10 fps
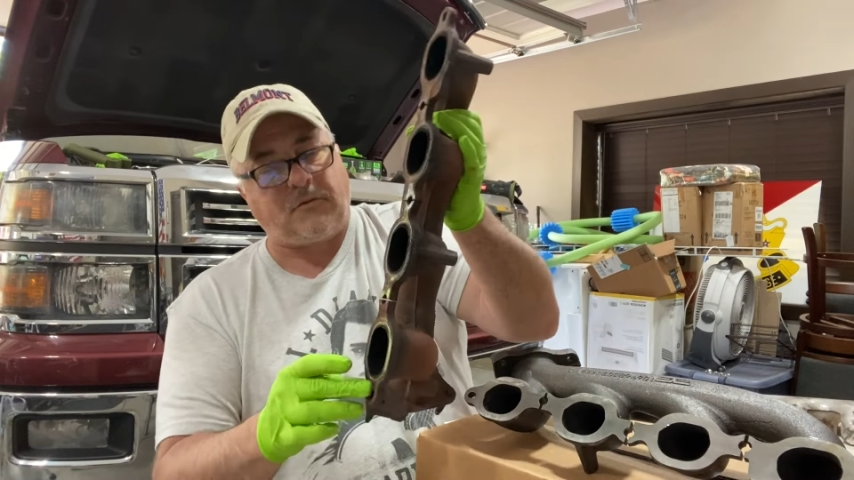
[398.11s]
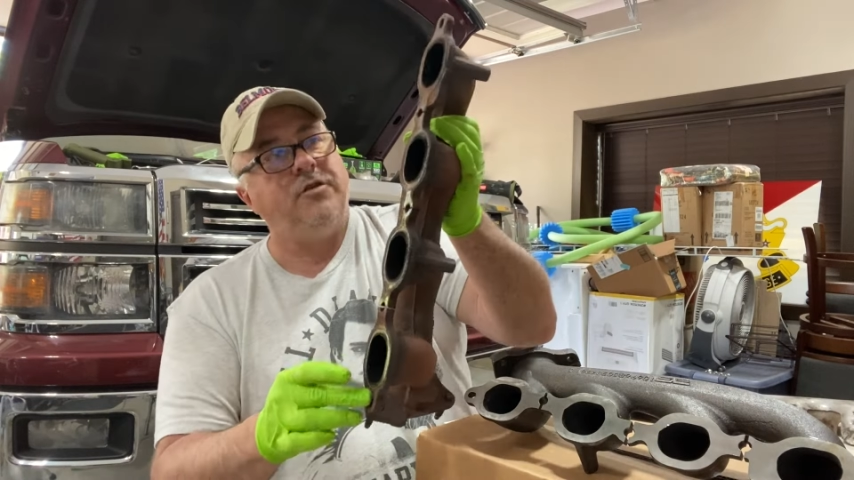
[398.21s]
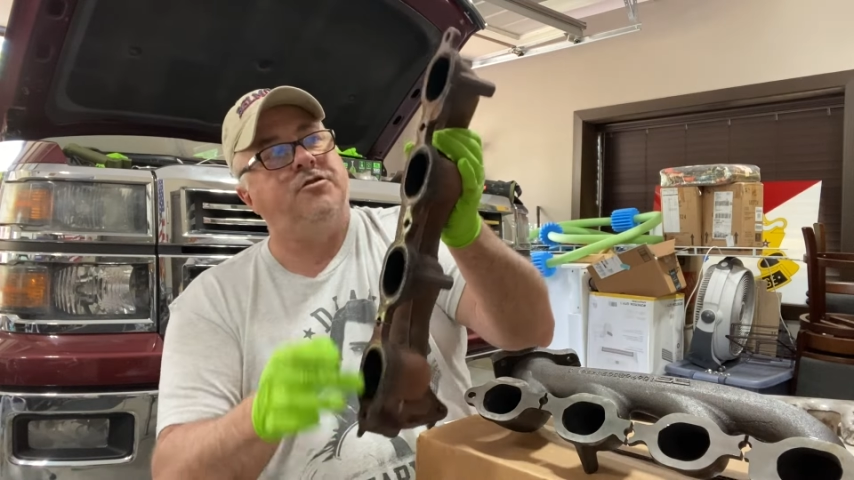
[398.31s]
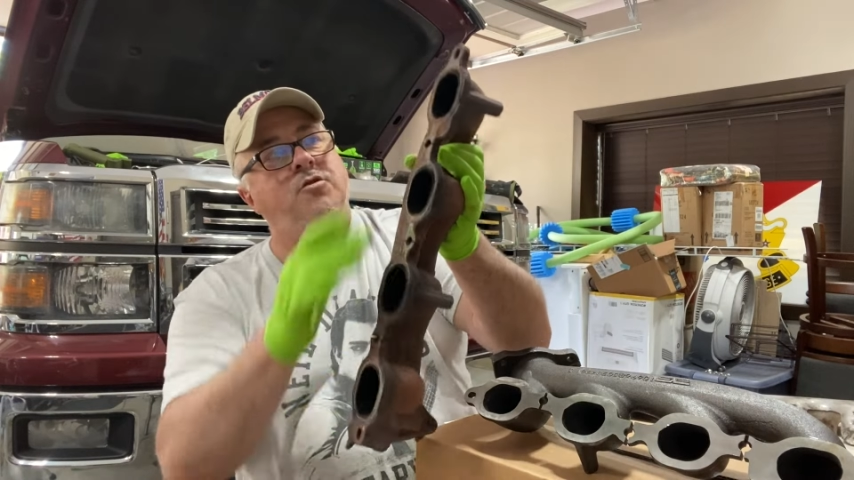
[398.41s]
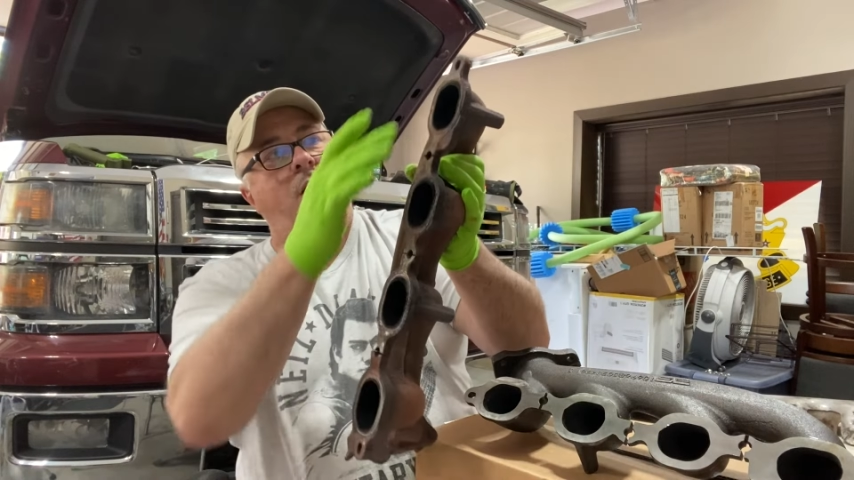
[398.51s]

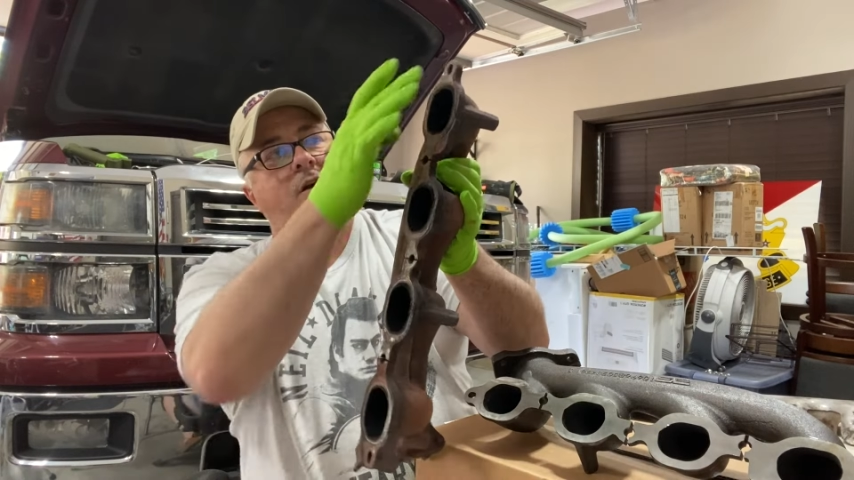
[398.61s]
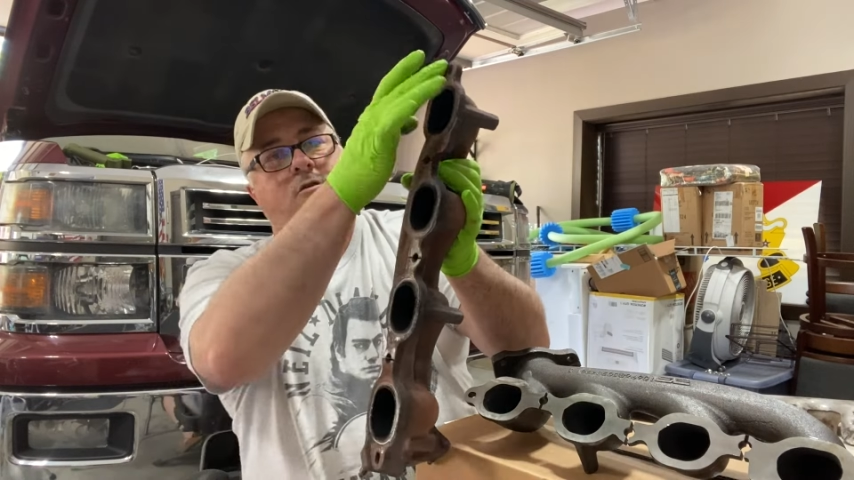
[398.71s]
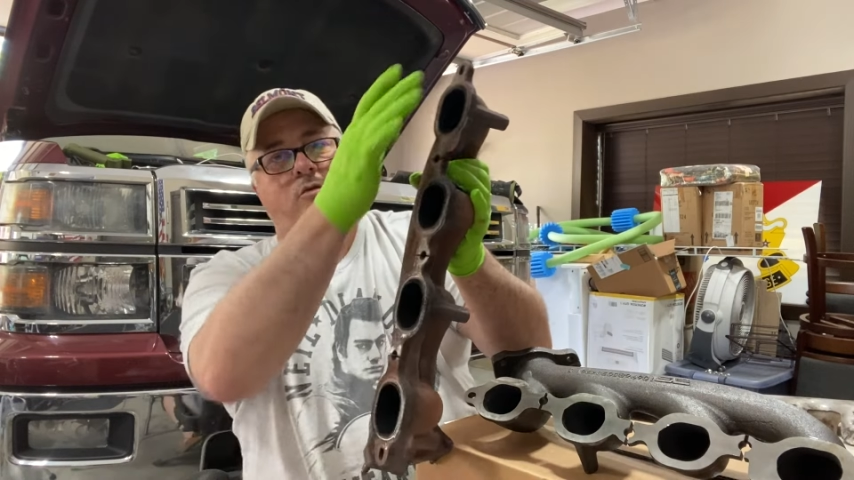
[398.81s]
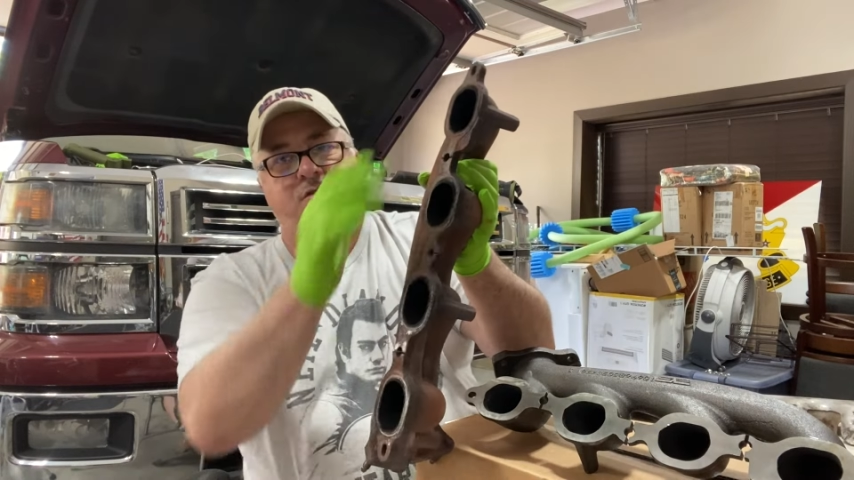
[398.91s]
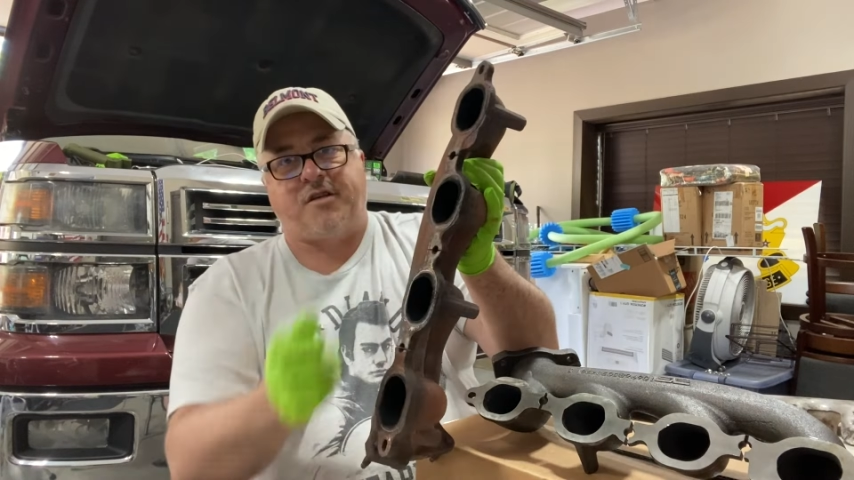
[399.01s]

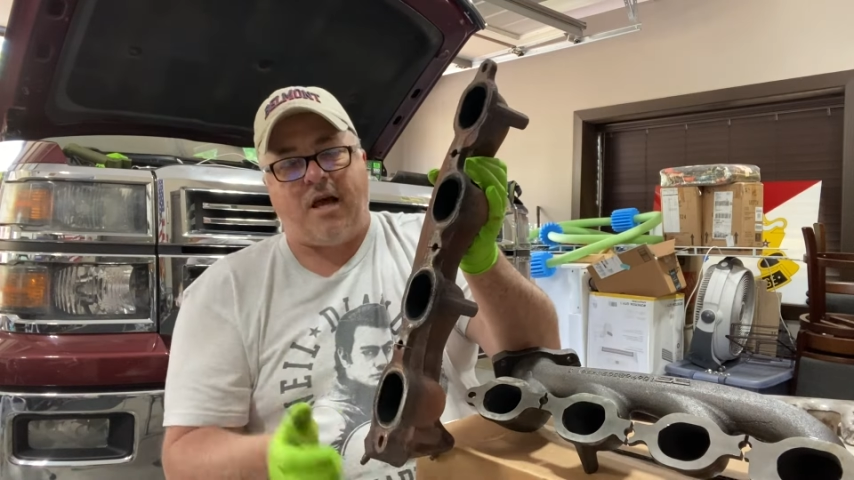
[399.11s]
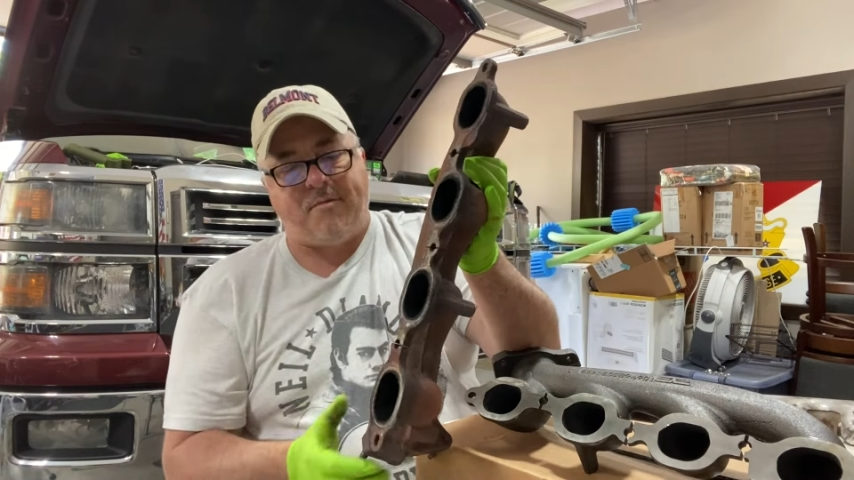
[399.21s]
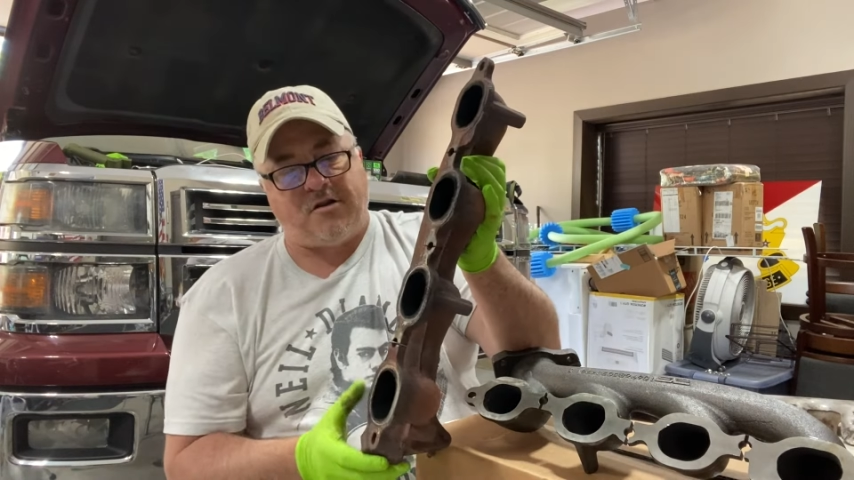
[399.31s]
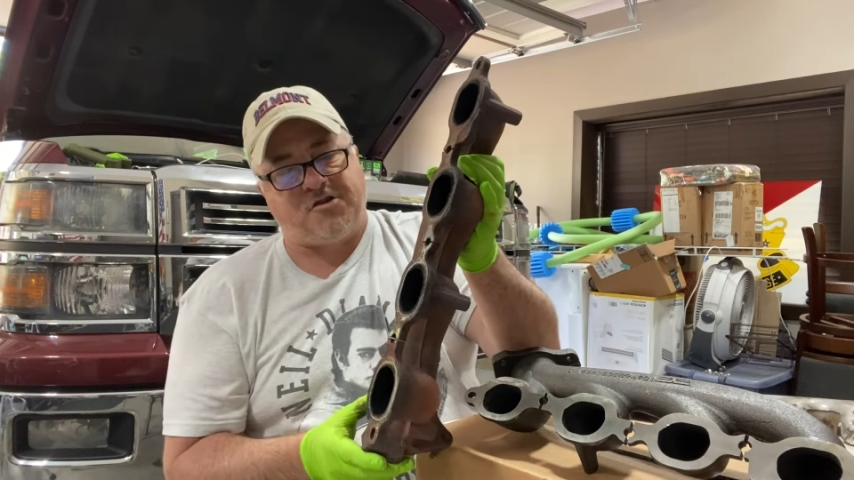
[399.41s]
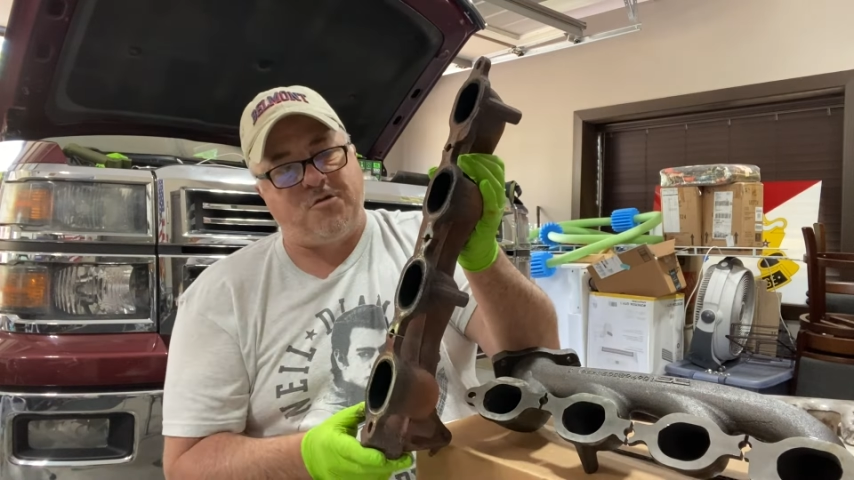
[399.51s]
came
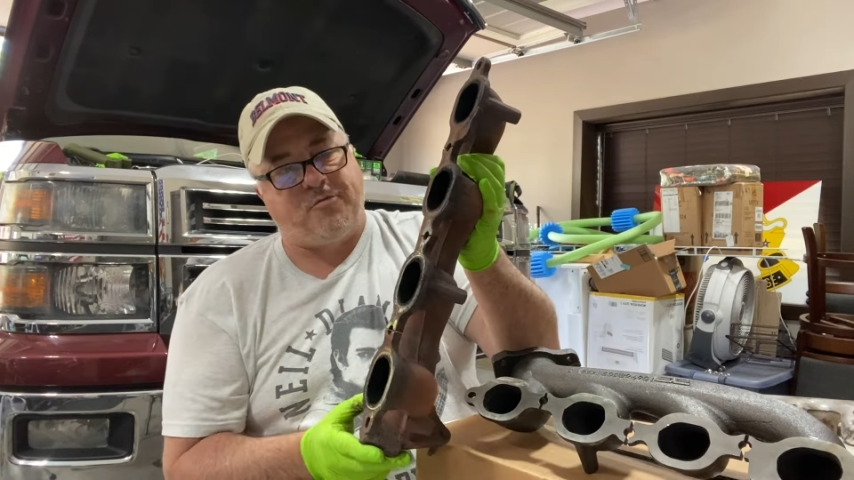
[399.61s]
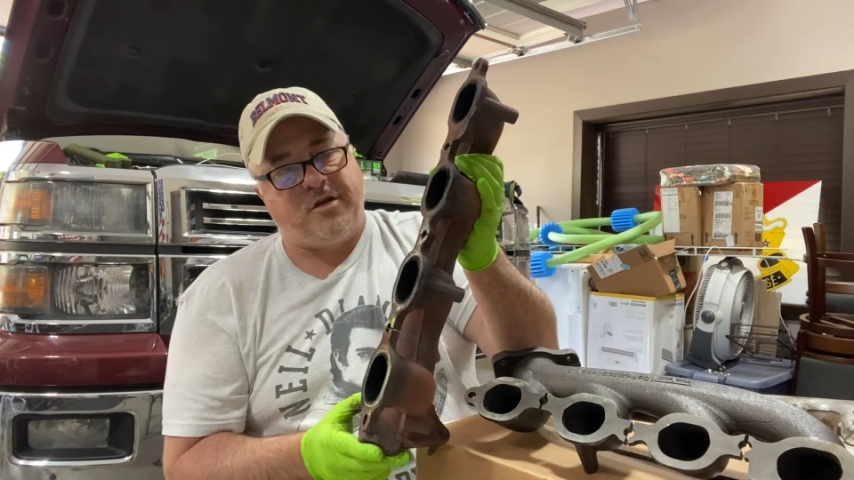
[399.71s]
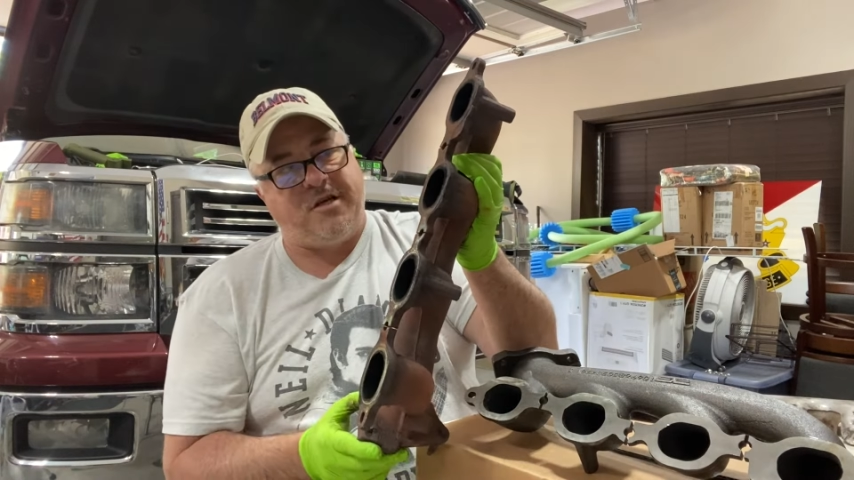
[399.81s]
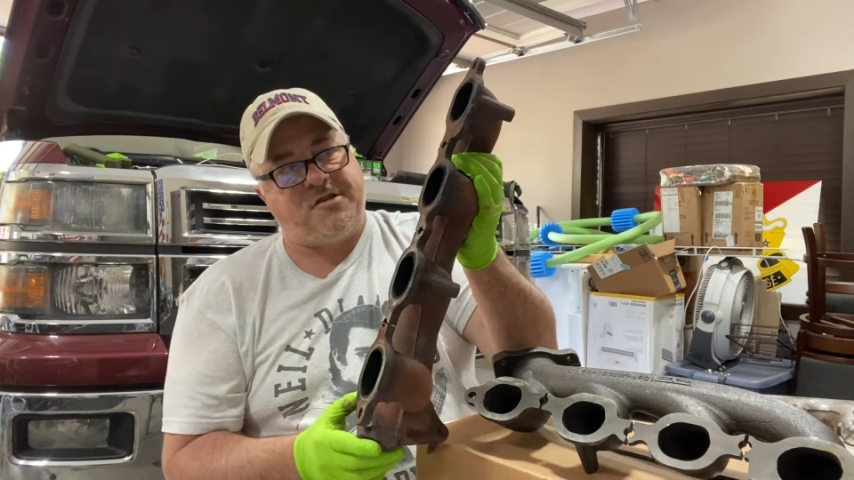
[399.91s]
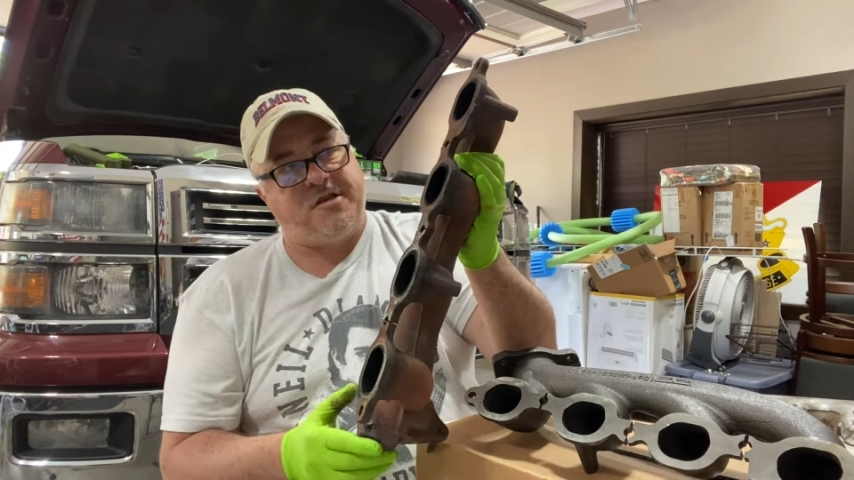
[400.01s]
out super
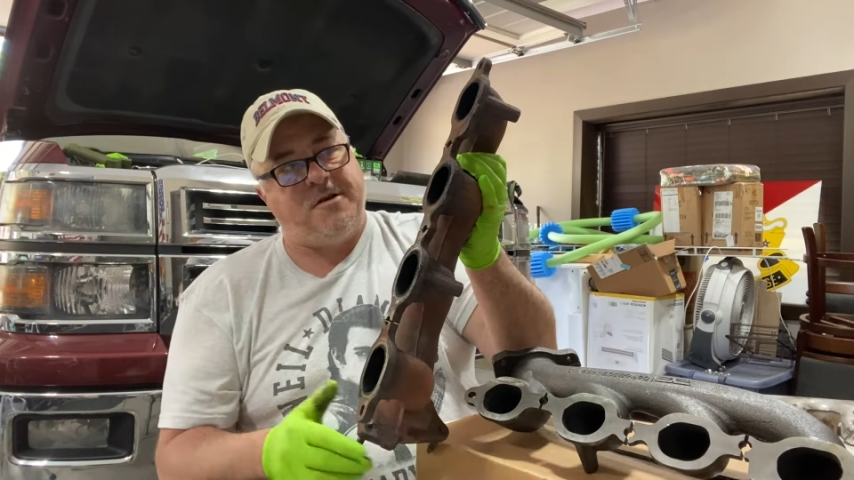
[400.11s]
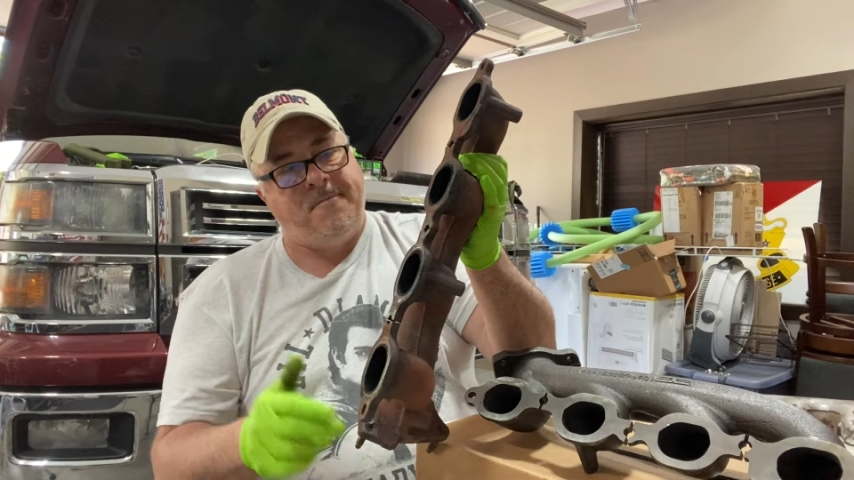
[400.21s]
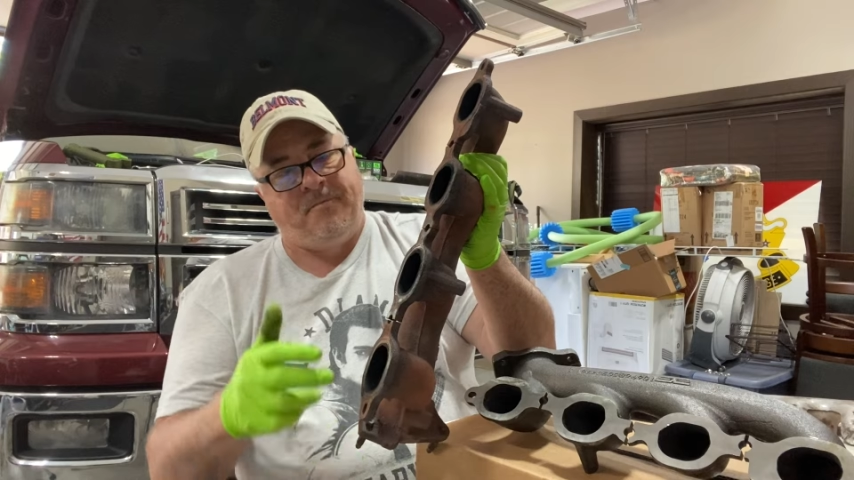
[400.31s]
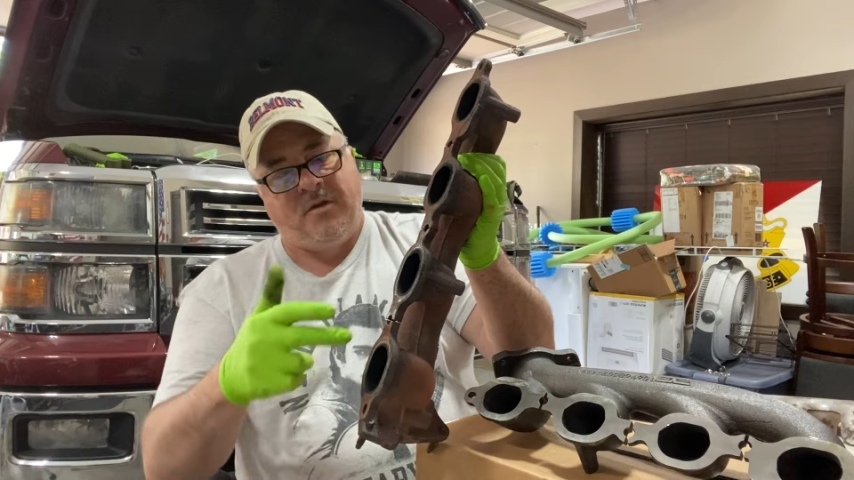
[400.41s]
easy.